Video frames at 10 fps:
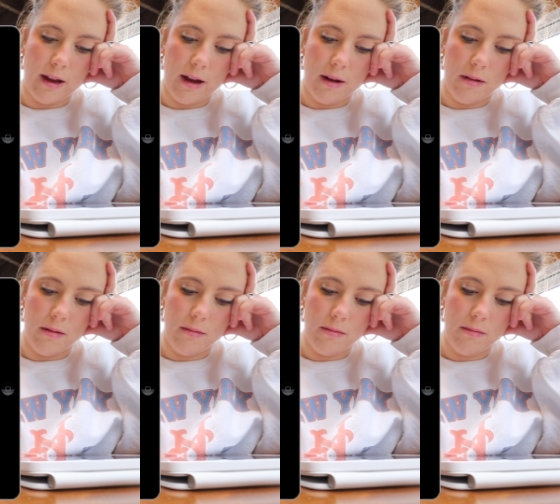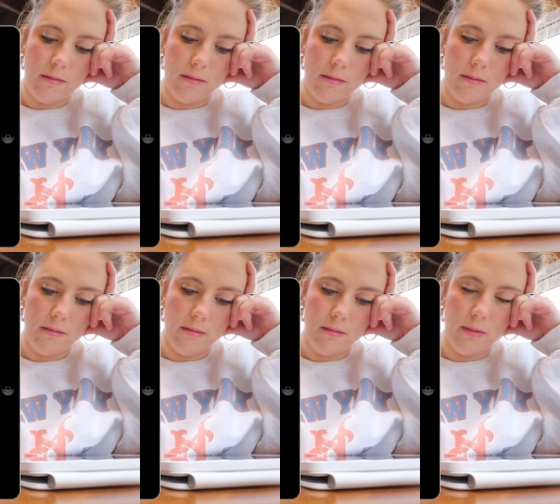
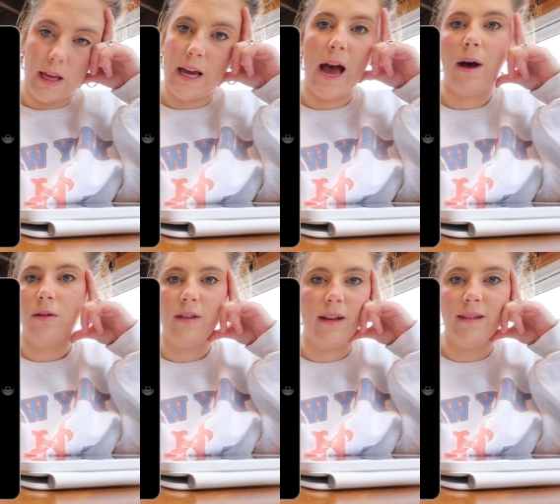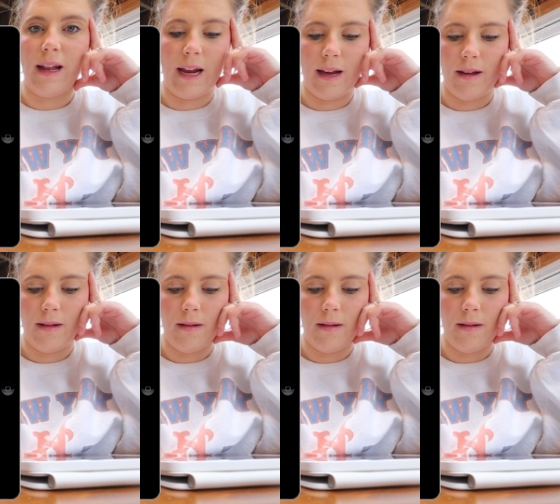the house aesthetic,